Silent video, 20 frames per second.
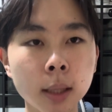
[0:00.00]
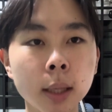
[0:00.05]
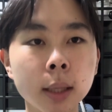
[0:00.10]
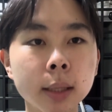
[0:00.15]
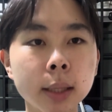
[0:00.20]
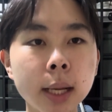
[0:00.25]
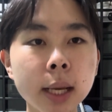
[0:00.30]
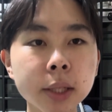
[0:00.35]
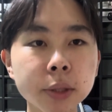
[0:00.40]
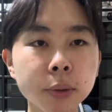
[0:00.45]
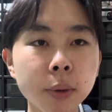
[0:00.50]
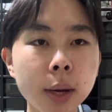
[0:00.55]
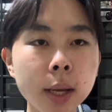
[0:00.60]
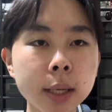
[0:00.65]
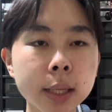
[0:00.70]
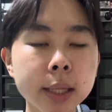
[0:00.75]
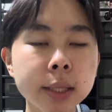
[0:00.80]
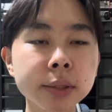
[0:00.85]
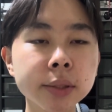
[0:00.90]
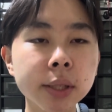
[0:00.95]
Next one
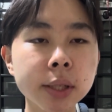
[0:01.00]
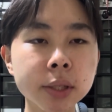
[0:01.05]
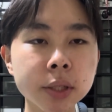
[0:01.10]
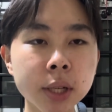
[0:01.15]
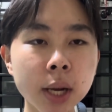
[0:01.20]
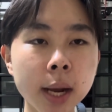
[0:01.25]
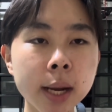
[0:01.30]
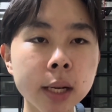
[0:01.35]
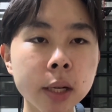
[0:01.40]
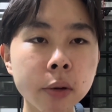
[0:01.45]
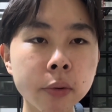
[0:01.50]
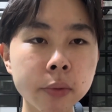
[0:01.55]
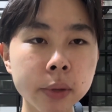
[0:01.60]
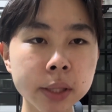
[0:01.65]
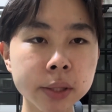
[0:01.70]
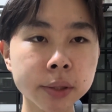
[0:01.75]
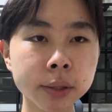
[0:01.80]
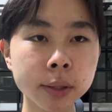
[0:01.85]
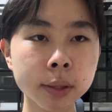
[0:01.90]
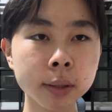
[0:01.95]
is the China
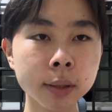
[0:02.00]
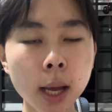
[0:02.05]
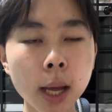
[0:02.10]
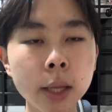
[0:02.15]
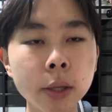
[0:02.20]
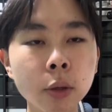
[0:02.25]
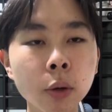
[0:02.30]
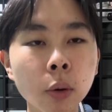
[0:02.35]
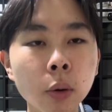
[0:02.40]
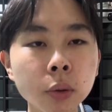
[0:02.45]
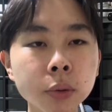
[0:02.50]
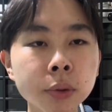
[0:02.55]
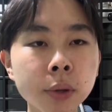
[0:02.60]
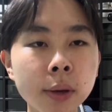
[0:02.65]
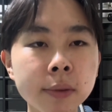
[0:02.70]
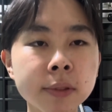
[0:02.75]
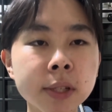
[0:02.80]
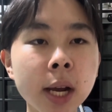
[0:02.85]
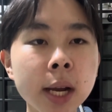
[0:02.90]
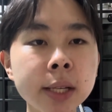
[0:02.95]
risk. And you also
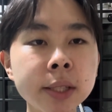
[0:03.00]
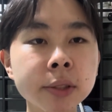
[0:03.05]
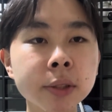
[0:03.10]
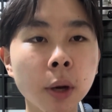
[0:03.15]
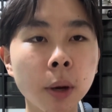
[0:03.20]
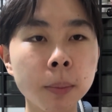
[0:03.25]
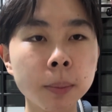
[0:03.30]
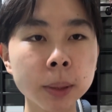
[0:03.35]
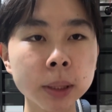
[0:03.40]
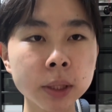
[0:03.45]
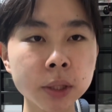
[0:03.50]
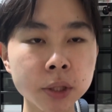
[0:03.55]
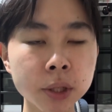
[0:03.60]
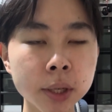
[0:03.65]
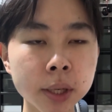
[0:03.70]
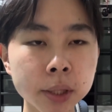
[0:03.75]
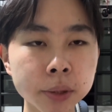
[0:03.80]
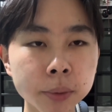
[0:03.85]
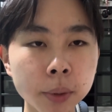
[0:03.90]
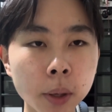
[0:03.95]
have Chinese competition
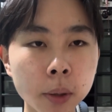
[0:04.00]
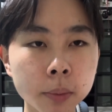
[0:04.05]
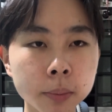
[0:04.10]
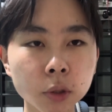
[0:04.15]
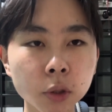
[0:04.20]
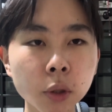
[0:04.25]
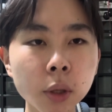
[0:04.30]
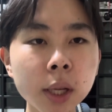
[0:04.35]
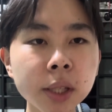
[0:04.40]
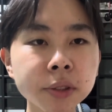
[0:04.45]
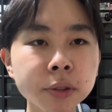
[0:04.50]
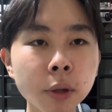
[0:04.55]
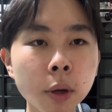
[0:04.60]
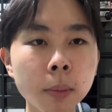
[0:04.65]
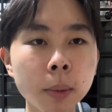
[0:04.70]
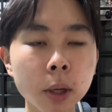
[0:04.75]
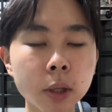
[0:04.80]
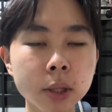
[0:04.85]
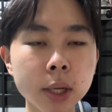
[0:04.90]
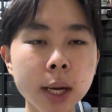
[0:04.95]
as well. So let's talk
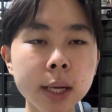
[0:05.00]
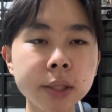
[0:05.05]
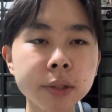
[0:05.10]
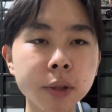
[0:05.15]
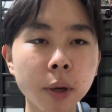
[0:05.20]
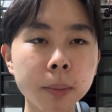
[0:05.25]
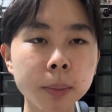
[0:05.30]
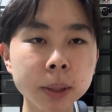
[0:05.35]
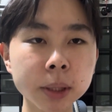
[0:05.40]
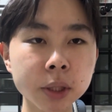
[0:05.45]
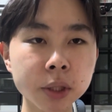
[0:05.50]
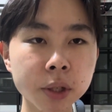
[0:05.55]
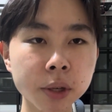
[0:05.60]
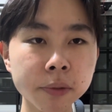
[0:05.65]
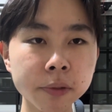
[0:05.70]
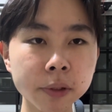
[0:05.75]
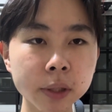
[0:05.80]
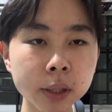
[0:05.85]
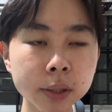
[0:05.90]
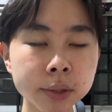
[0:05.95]
about Chinese competition
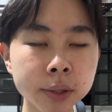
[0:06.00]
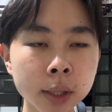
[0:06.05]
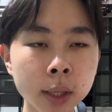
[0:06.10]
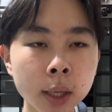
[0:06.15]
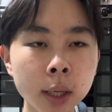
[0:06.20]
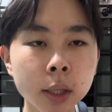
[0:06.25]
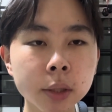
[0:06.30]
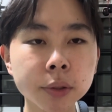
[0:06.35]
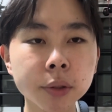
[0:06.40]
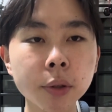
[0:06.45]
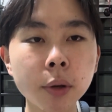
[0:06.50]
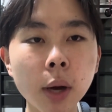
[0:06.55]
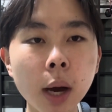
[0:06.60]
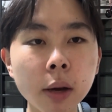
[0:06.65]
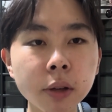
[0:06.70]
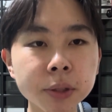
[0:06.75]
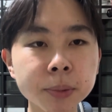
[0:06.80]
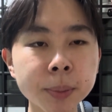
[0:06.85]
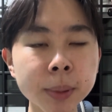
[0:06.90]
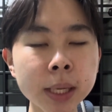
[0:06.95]
first. So I
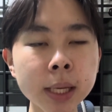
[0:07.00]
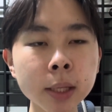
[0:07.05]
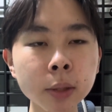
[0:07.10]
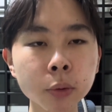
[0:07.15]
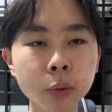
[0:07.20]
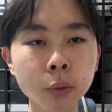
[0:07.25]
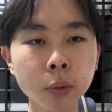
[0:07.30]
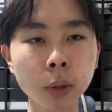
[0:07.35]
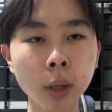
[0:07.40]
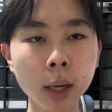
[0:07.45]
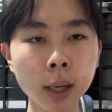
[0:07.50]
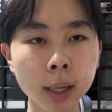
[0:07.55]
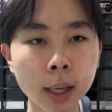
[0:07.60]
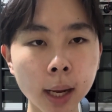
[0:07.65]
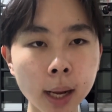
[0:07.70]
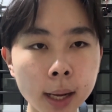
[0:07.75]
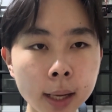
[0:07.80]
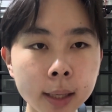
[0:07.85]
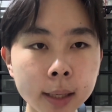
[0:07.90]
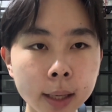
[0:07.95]
was speaking to a
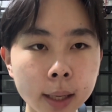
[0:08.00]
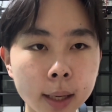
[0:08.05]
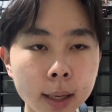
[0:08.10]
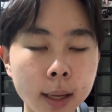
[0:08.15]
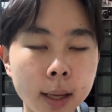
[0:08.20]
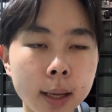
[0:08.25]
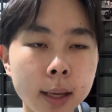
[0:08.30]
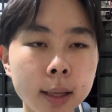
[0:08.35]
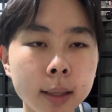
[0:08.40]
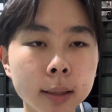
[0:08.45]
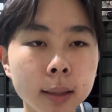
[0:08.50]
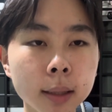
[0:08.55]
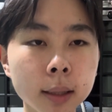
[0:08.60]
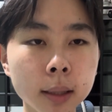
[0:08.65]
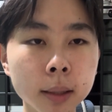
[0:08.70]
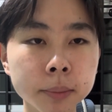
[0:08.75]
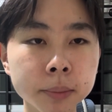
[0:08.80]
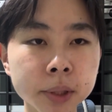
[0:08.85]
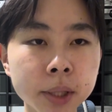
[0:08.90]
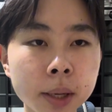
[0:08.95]
guy that had
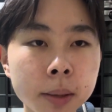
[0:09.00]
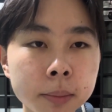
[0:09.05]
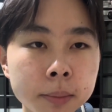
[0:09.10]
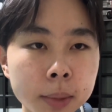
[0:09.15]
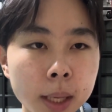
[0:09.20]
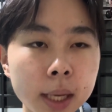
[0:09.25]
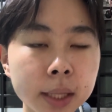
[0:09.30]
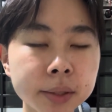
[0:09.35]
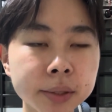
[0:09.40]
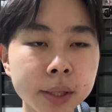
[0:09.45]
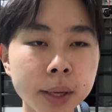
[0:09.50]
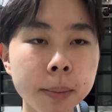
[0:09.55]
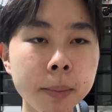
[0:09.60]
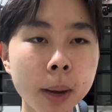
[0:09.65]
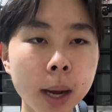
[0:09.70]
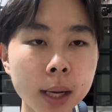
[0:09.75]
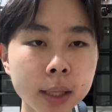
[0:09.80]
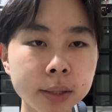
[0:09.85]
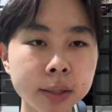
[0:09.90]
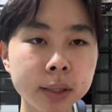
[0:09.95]
some
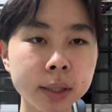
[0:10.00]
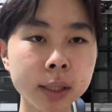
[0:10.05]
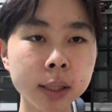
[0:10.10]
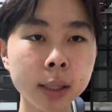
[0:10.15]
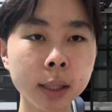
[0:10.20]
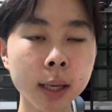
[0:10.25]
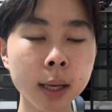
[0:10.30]
SMIC